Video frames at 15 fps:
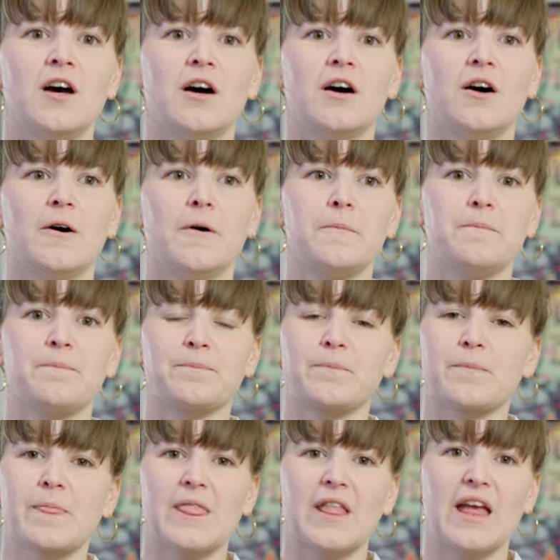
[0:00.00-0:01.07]

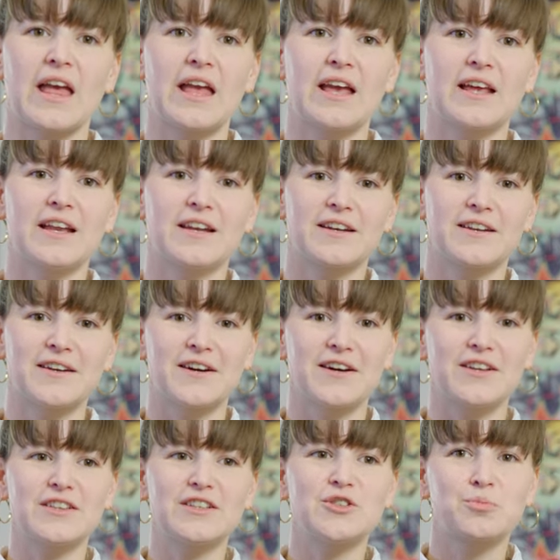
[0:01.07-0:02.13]
Um, and
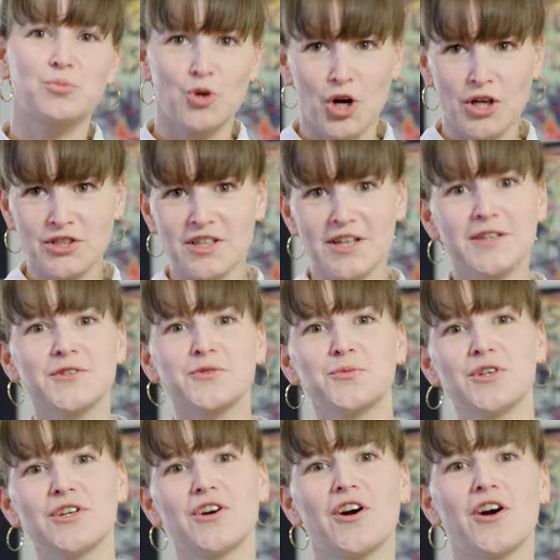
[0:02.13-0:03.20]
uh, these projects
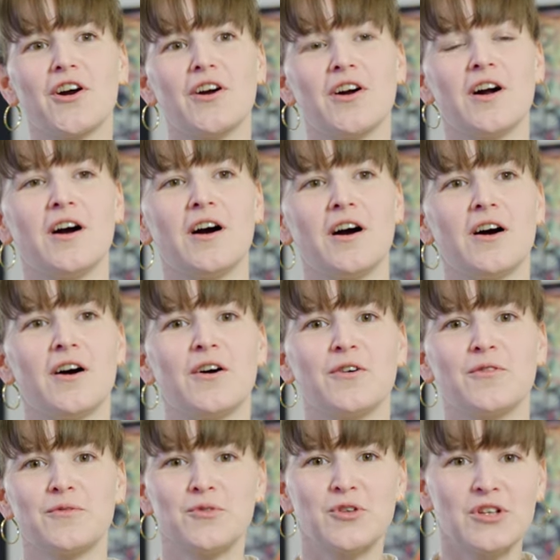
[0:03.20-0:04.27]
we are, uh,